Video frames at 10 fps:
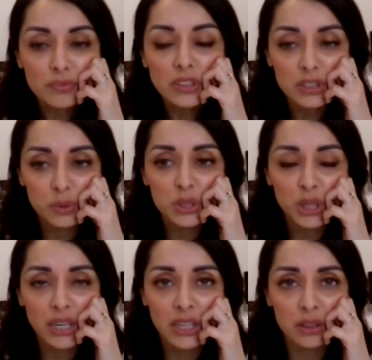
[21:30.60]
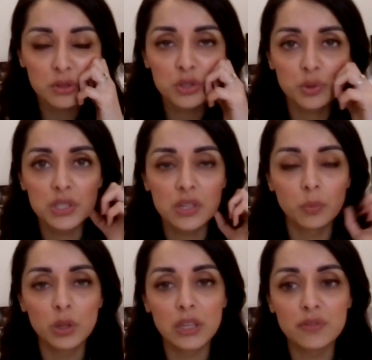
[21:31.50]
so we try to get those joints some
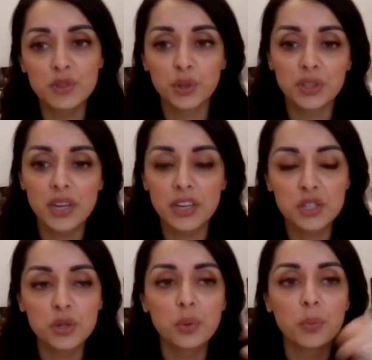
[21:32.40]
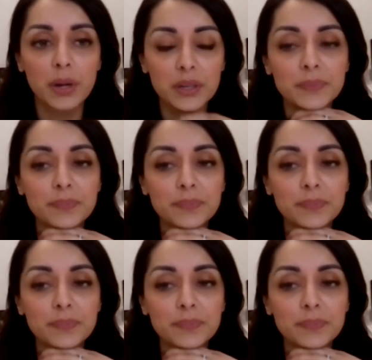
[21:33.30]
relief during the day too, but